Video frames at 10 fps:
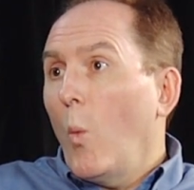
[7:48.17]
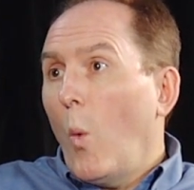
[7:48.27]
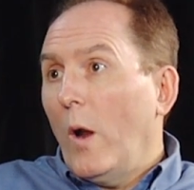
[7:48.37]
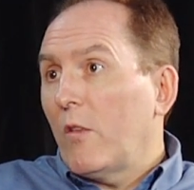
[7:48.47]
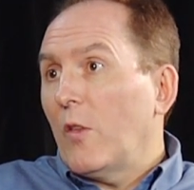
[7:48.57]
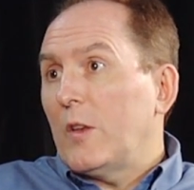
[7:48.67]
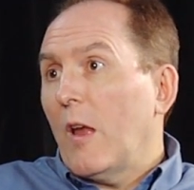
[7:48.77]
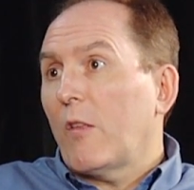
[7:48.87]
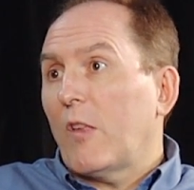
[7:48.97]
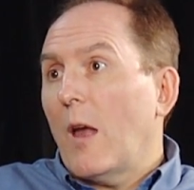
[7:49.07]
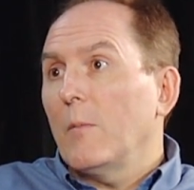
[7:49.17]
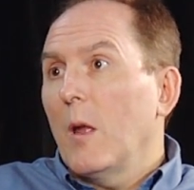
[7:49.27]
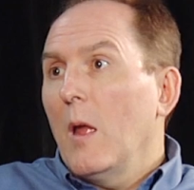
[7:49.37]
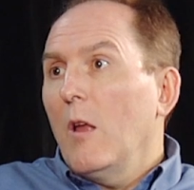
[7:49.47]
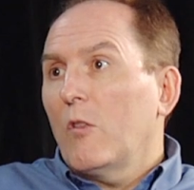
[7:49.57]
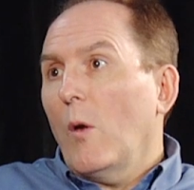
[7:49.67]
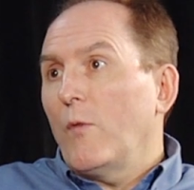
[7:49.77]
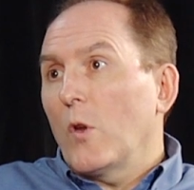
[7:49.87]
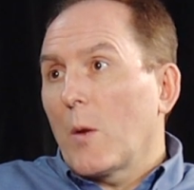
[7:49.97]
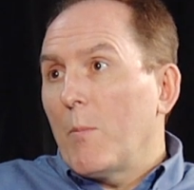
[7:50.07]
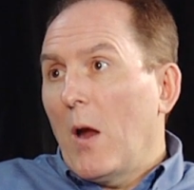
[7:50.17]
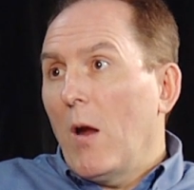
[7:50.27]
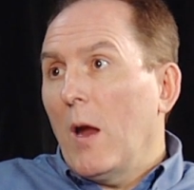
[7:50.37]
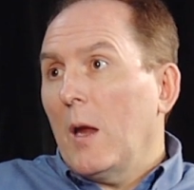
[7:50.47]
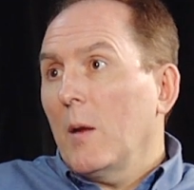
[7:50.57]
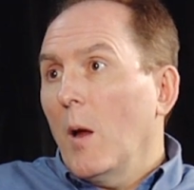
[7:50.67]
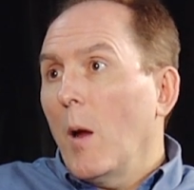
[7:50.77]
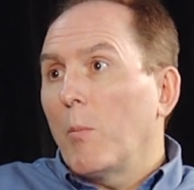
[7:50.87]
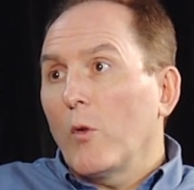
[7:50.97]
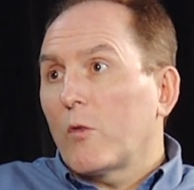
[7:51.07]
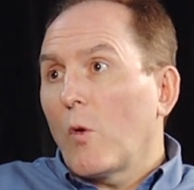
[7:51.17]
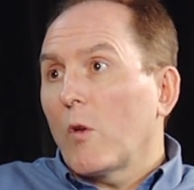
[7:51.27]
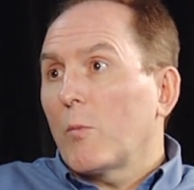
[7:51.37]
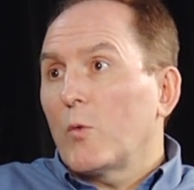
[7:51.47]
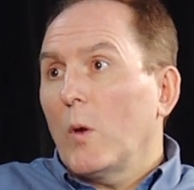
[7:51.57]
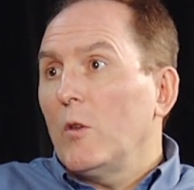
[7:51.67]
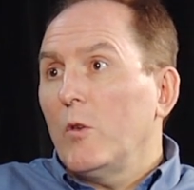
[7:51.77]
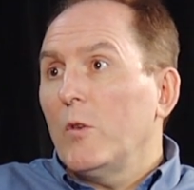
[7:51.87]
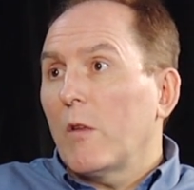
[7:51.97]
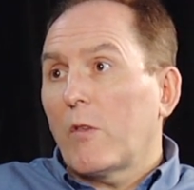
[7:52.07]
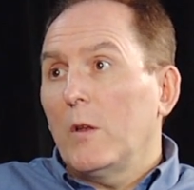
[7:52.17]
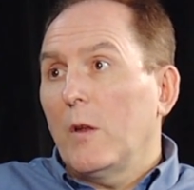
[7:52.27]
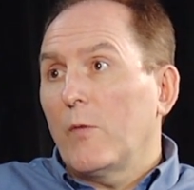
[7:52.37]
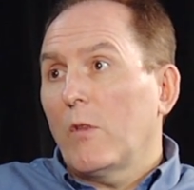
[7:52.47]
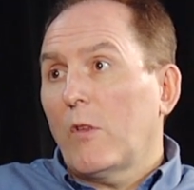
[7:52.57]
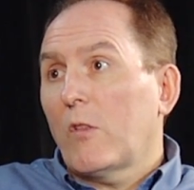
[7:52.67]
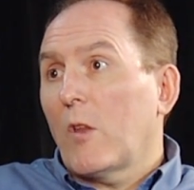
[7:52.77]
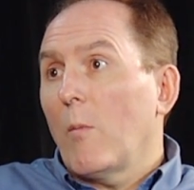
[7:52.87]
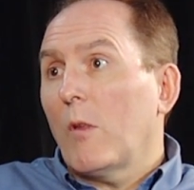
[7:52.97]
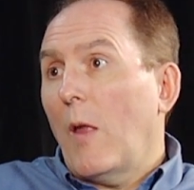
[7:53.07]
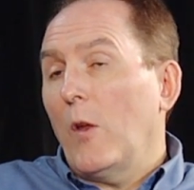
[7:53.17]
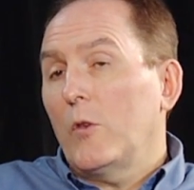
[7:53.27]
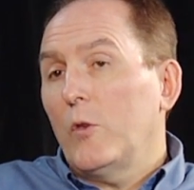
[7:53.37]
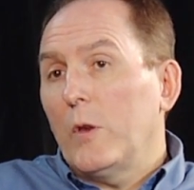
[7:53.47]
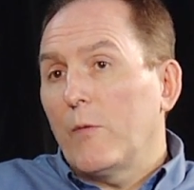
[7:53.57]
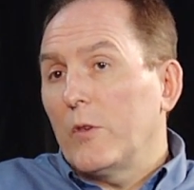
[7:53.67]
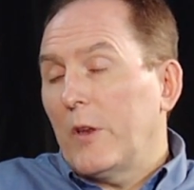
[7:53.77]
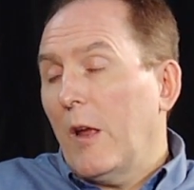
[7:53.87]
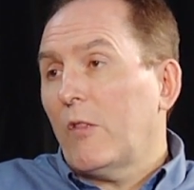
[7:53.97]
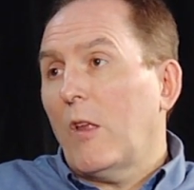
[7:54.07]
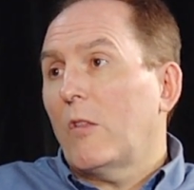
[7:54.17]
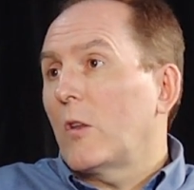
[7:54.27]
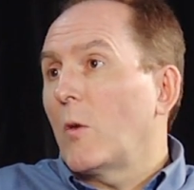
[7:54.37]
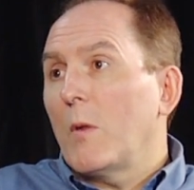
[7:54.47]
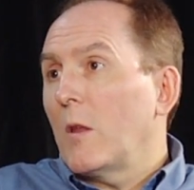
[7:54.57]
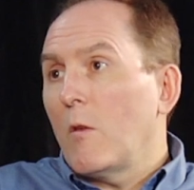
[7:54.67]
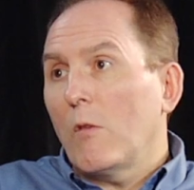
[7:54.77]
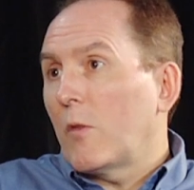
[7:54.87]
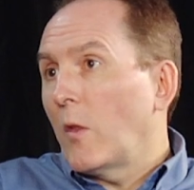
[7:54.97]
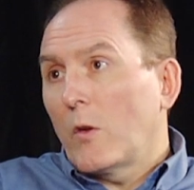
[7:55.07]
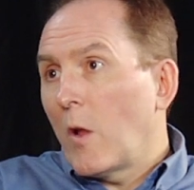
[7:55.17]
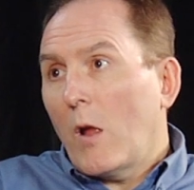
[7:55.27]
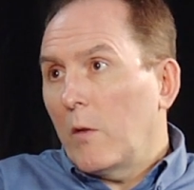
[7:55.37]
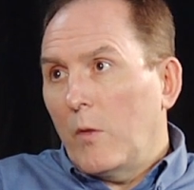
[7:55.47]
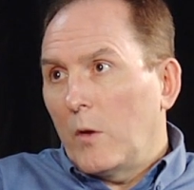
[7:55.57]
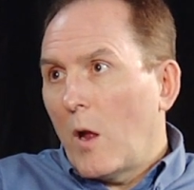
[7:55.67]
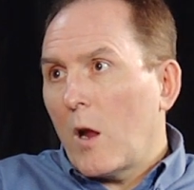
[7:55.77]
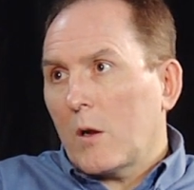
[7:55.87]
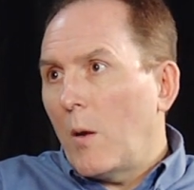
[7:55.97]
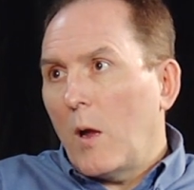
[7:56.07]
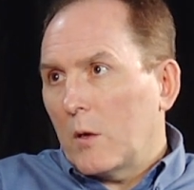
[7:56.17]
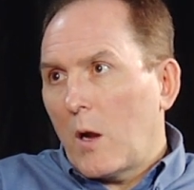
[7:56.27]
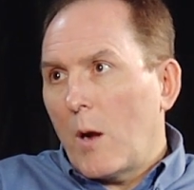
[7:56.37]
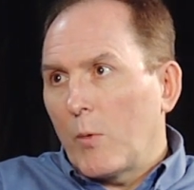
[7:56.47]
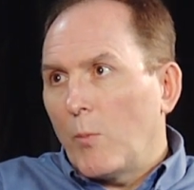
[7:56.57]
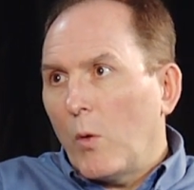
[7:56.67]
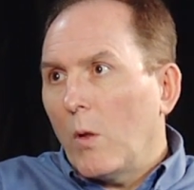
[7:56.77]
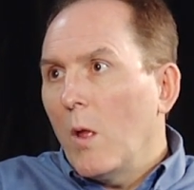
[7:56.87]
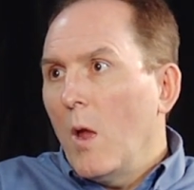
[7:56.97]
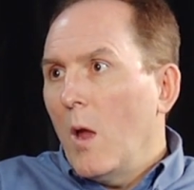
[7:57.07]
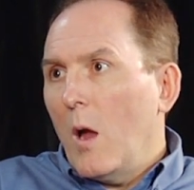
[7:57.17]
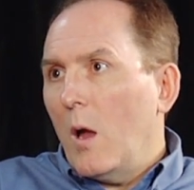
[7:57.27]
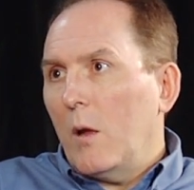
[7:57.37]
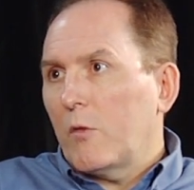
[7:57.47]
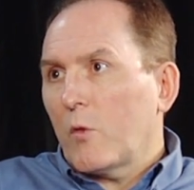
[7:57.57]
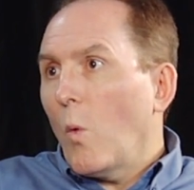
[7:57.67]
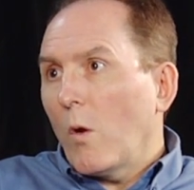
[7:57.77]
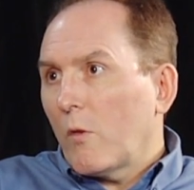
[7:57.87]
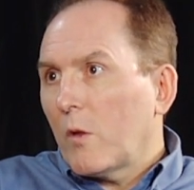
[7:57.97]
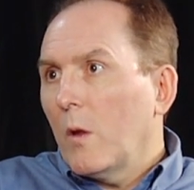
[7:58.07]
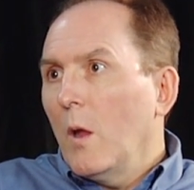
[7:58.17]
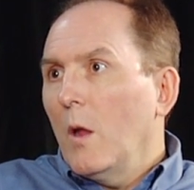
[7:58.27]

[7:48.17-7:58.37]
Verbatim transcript: What is the test set? So if you're comparing uh, BLEU scores between two different systems and there are two different test sets that are being used, then they're not they're not comparable uh, scores.